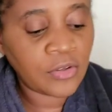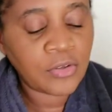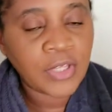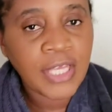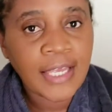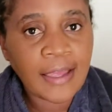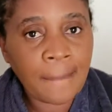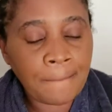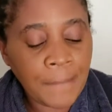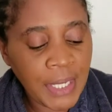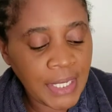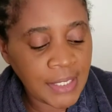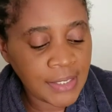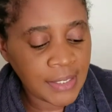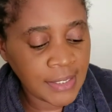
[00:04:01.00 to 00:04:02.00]
gentle
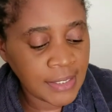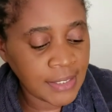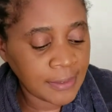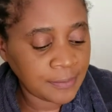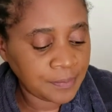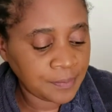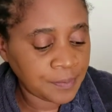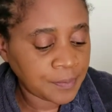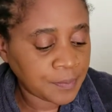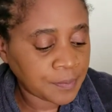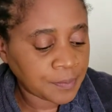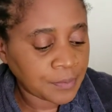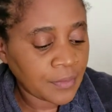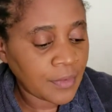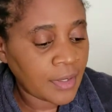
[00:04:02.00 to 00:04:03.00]
cleansing.
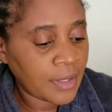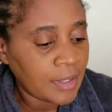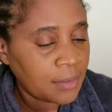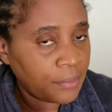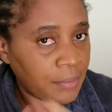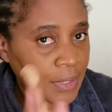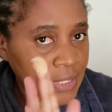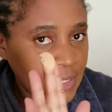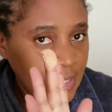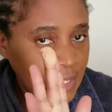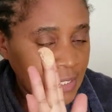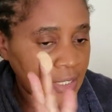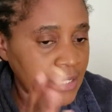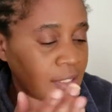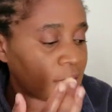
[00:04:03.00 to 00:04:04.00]
It
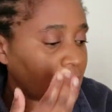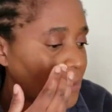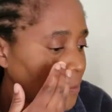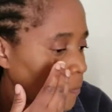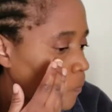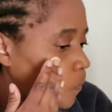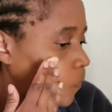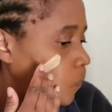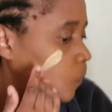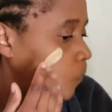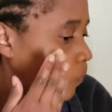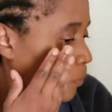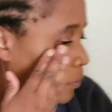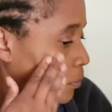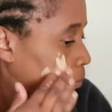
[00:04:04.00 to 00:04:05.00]
provides
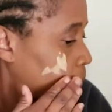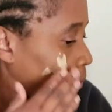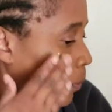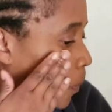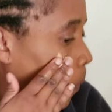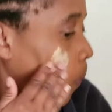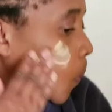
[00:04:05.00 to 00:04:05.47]
a gentle